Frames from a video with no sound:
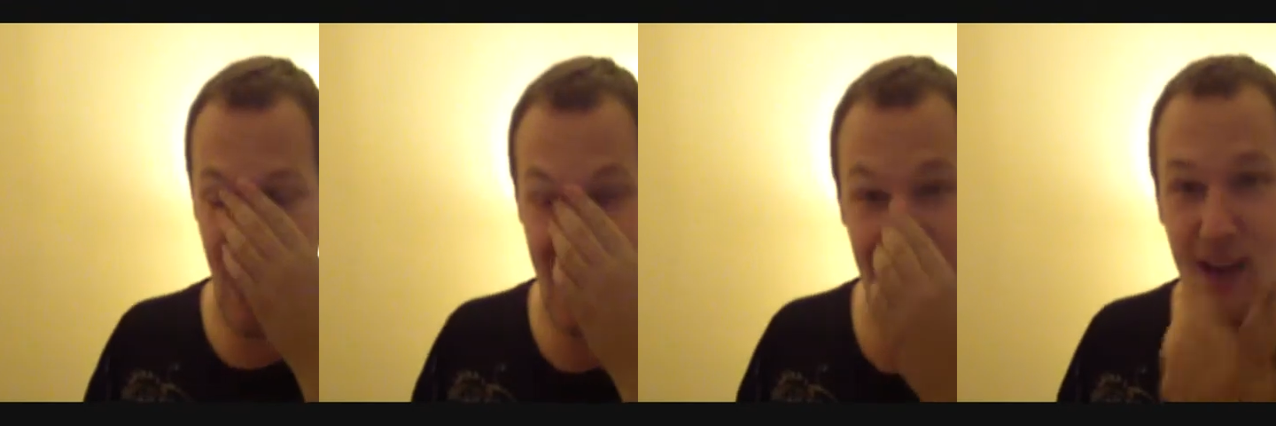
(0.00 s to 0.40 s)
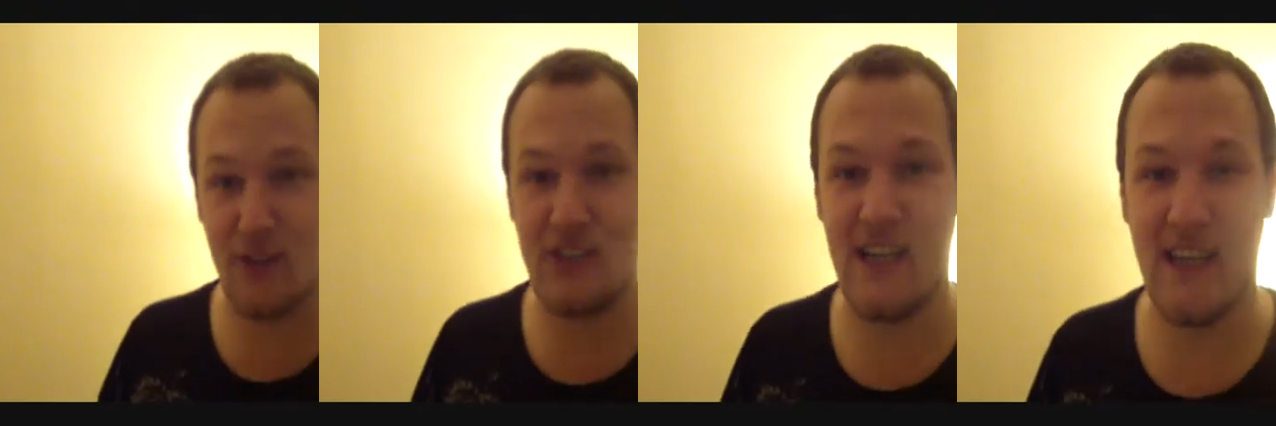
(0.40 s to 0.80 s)
I
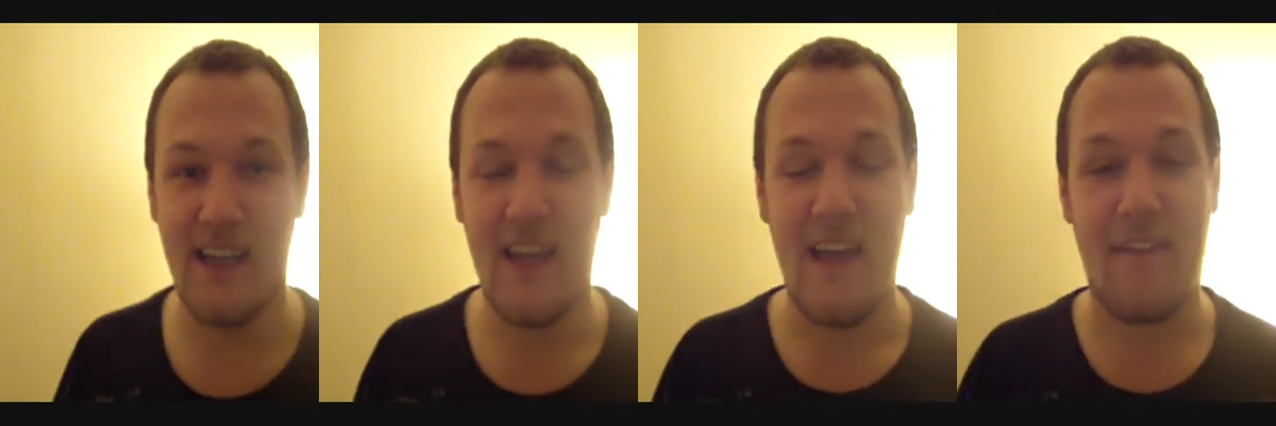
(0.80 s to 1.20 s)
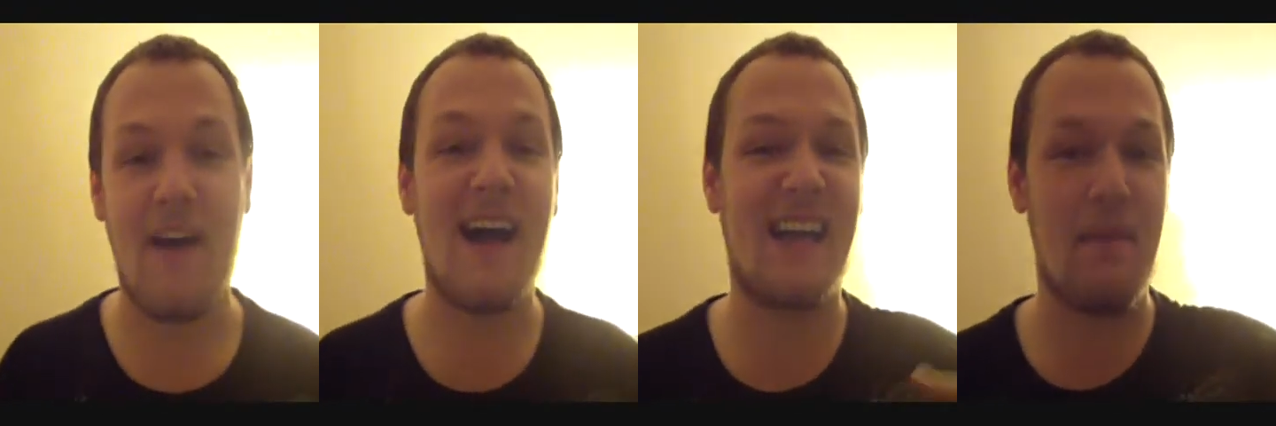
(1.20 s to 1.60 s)
guarantee if
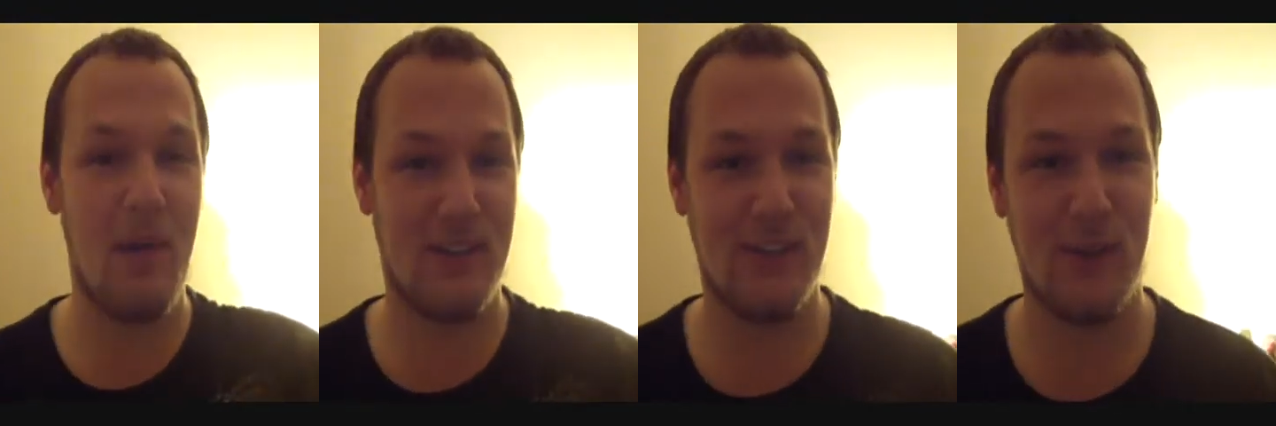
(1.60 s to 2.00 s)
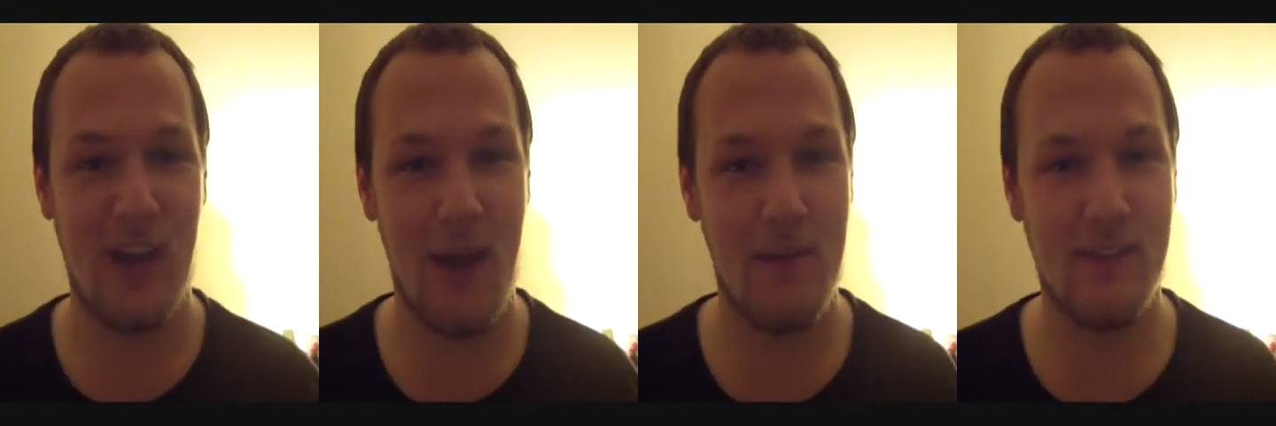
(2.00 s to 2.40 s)
I came out to the
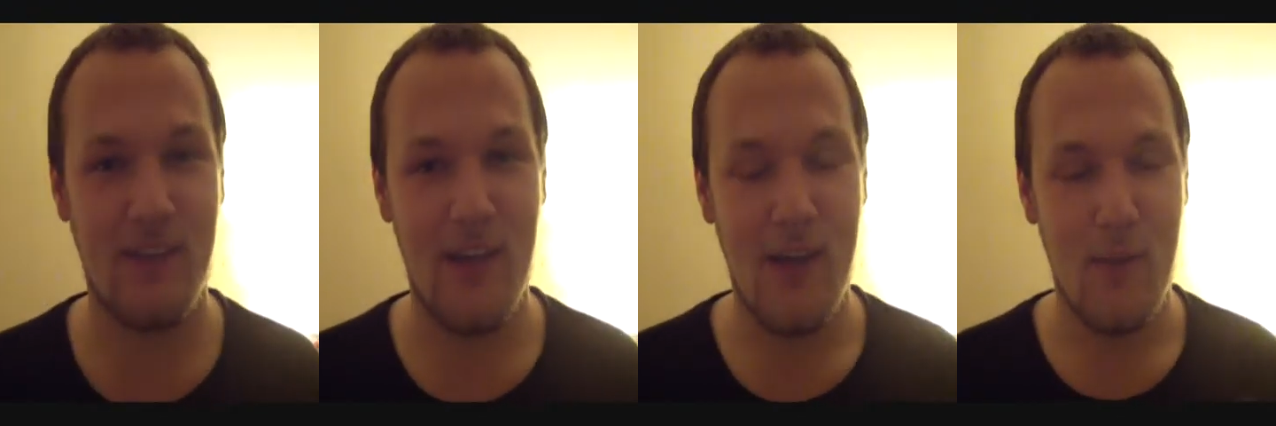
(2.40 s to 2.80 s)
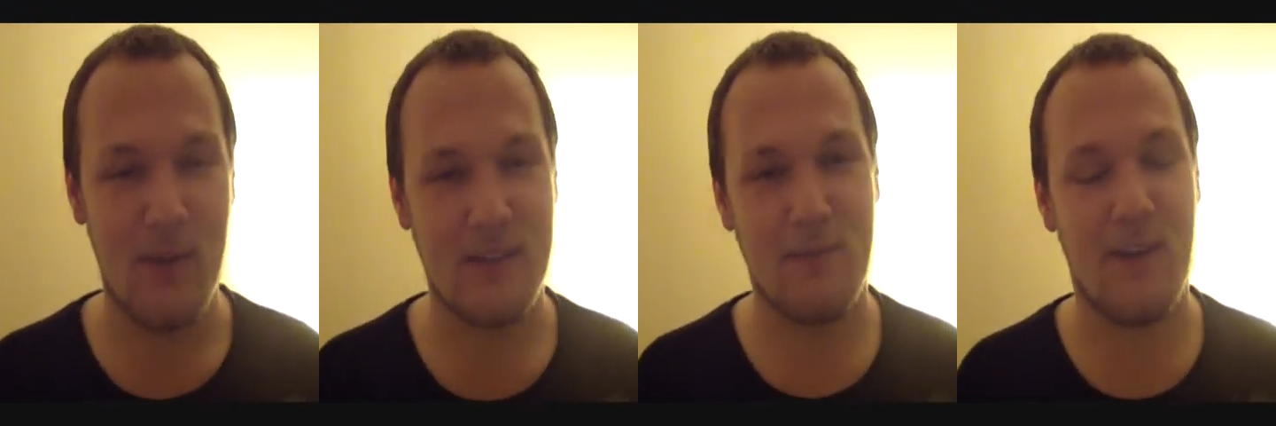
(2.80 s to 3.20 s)
Grammys
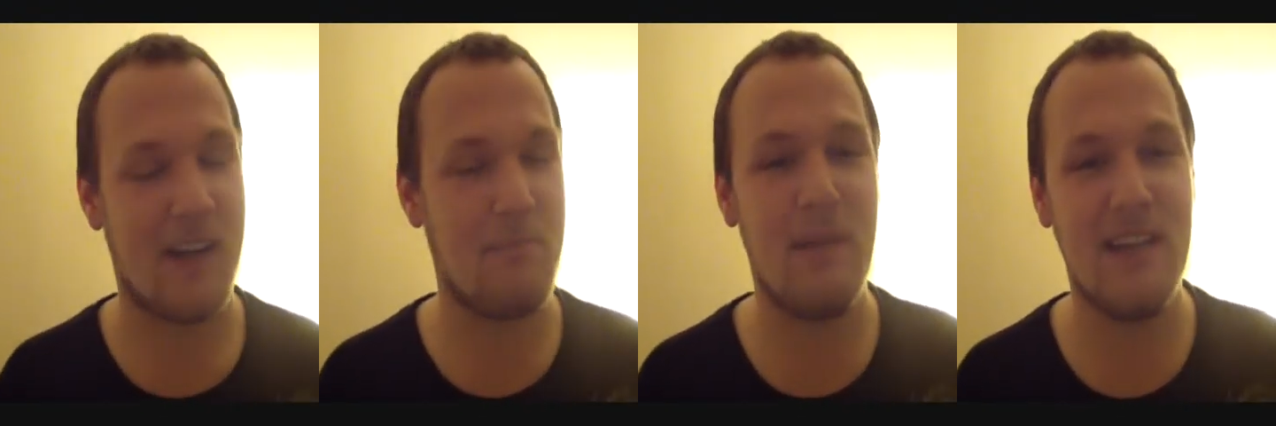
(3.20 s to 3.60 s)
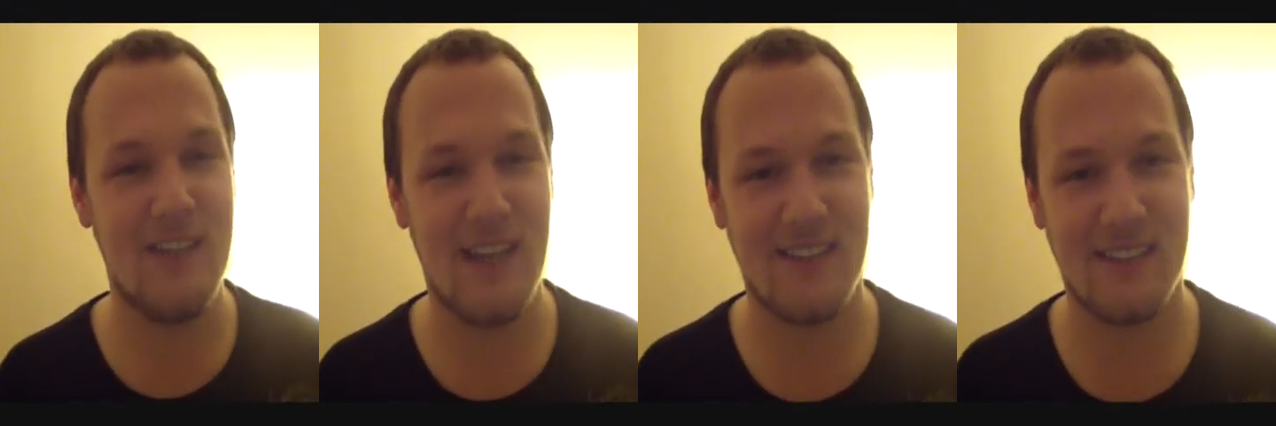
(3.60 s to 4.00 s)
wearing some fucking
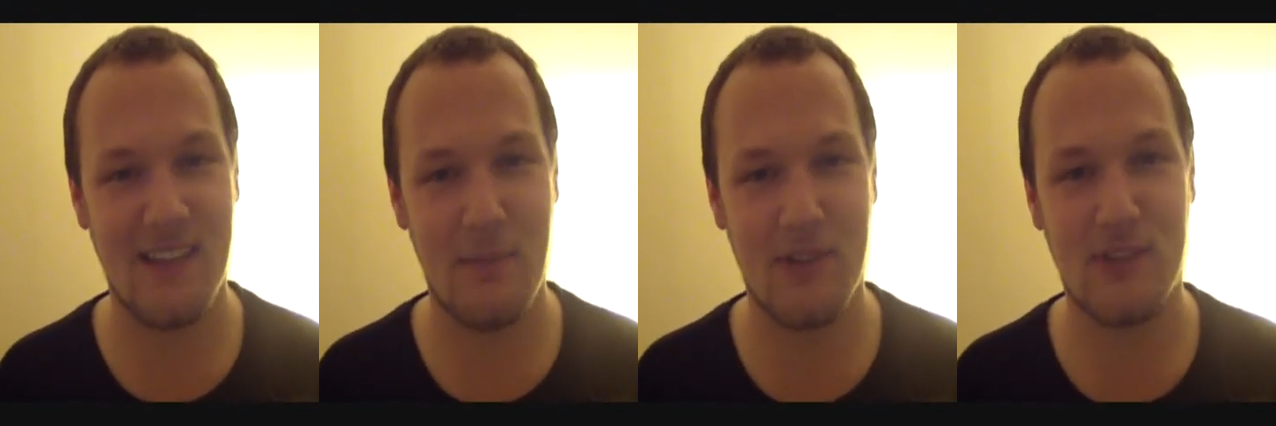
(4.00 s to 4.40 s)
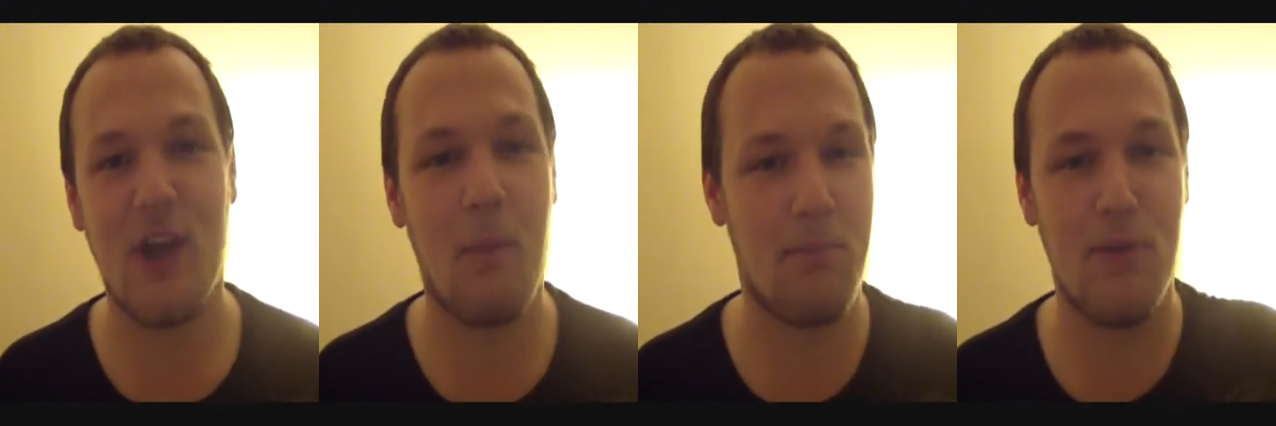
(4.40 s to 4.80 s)
PJs and slippers,
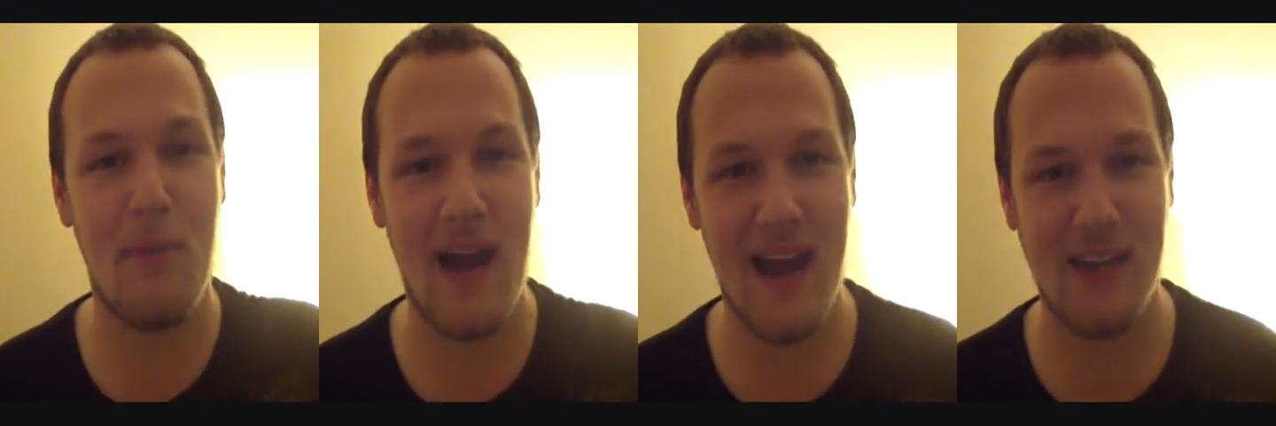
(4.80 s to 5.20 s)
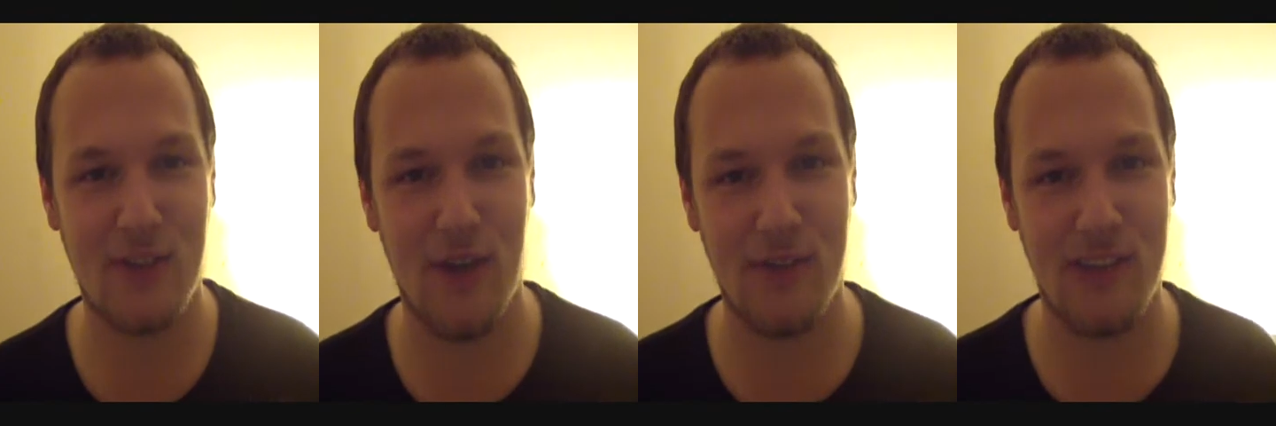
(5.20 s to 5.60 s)
y'all boo my
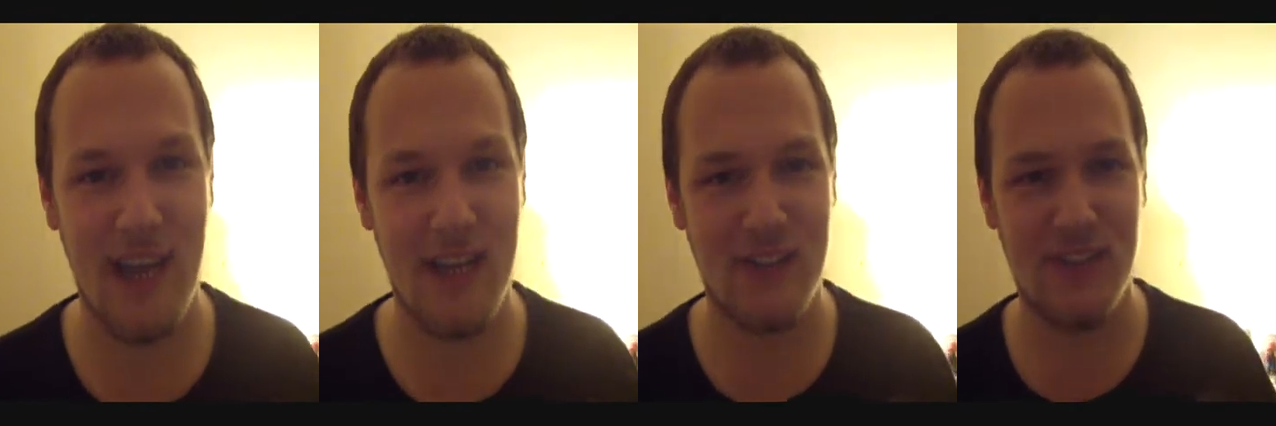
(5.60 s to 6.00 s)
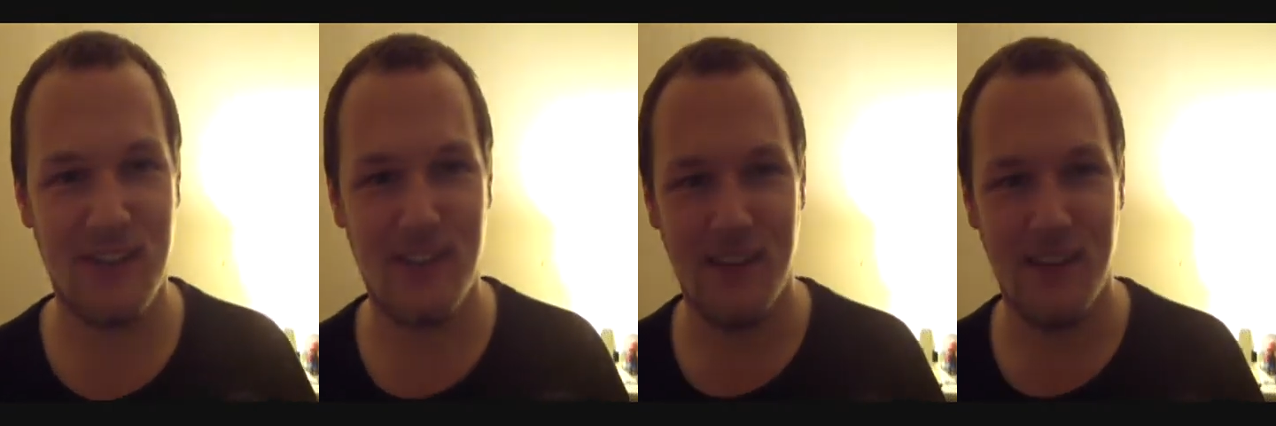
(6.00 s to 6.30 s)
ass off stage.